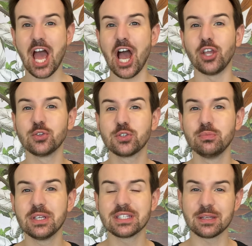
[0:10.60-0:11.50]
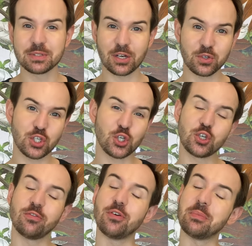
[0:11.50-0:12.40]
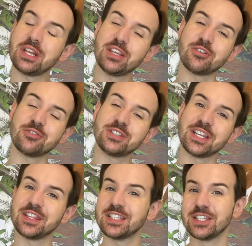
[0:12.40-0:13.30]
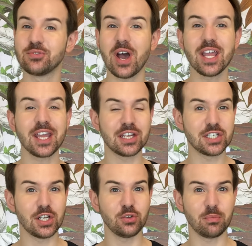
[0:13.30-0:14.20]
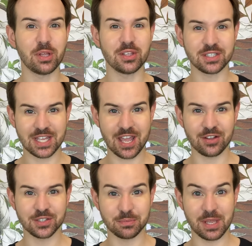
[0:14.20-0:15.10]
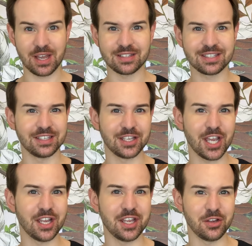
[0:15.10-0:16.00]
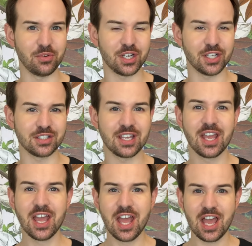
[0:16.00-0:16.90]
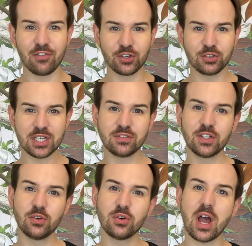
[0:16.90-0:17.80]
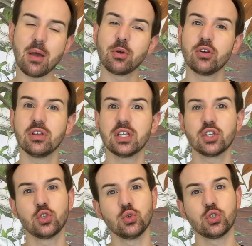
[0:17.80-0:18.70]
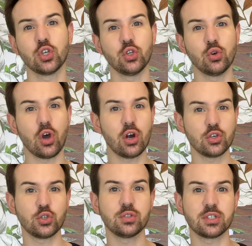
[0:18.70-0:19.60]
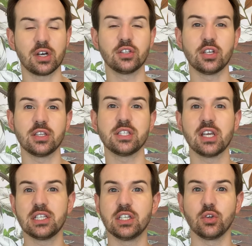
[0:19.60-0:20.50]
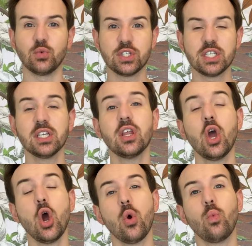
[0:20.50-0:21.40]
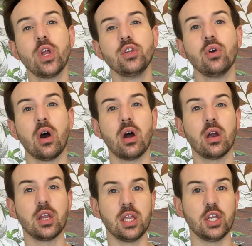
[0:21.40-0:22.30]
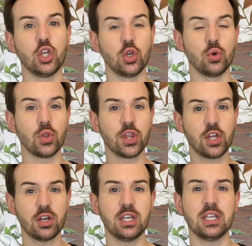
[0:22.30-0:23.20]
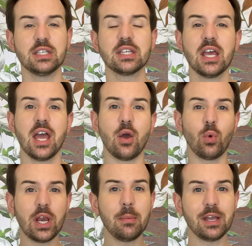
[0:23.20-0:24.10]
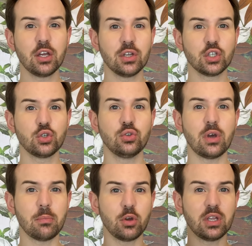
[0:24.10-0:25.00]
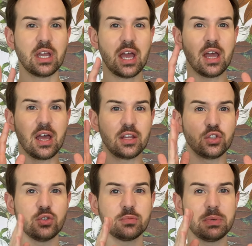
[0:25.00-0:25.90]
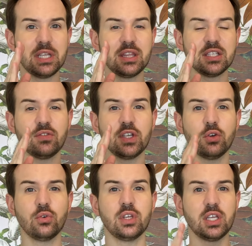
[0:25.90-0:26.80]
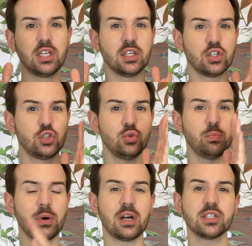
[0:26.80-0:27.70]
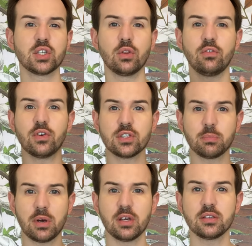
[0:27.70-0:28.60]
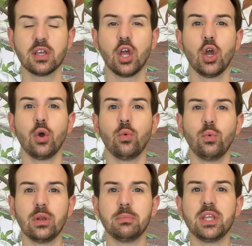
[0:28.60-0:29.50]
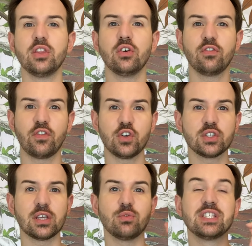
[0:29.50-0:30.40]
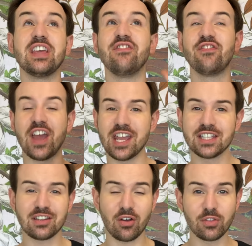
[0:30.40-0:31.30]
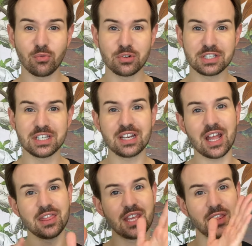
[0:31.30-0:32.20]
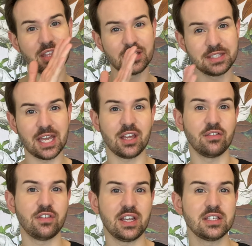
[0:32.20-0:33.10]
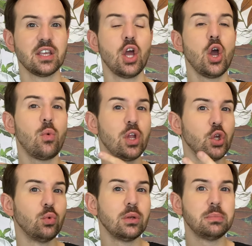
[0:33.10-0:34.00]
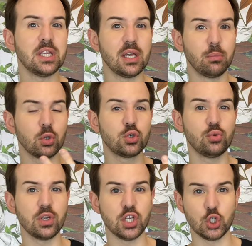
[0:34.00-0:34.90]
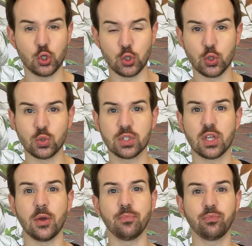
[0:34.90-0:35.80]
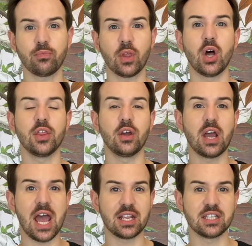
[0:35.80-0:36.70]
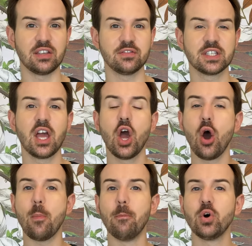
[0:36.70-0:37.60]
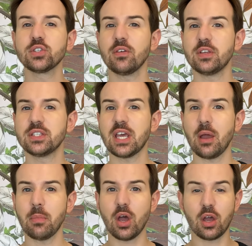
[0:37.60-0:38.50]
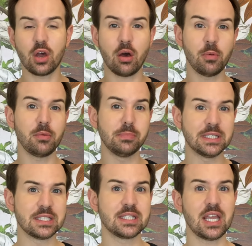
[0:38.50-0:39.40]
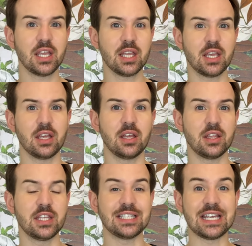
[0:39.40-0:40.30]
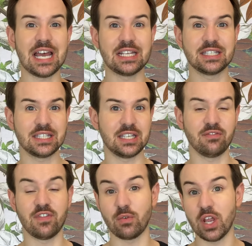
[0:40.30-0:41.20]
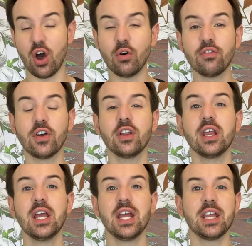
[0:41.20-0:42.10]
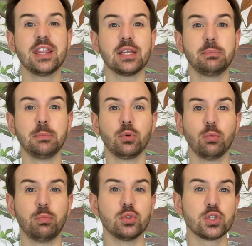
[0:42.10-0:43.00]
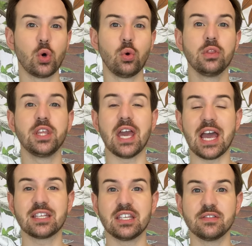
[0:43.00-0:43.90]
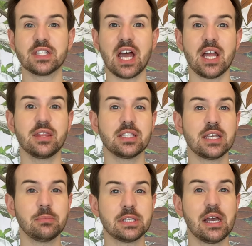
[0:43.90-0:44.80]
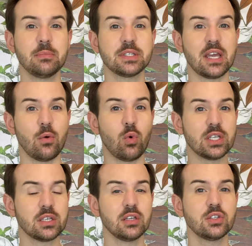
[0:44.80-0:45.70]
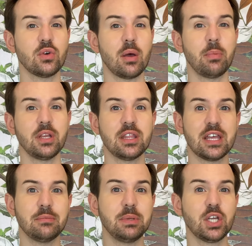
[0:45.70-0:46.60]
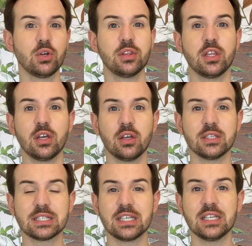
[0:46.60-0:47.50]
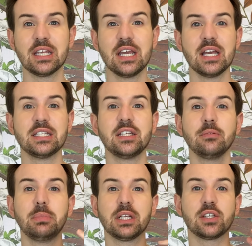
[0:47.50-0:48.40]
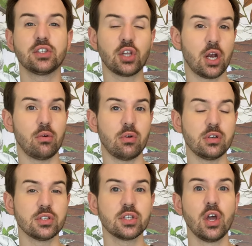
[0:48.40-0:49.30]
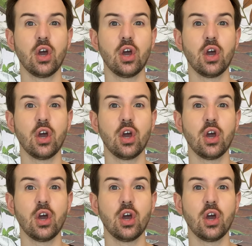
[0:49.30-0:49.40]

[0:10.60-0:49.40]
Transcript: I used to be a stem cell researcher for many years, and this is why I can tell you about the science behind skincare ingredients. And for today's video, I'm going to show you how to start an anti-aging routine when you are in your 30s. And what am I going to do? I'm going to split this video in two parts. So the first part will be the first, I would say, phase of the routine, and then the second phase where you will be able to introduce other actives. Most of the time, a common mistake that I see very often is that people put all the actives at the same time, and what's going to happen is that because the skin didn't build a tolerance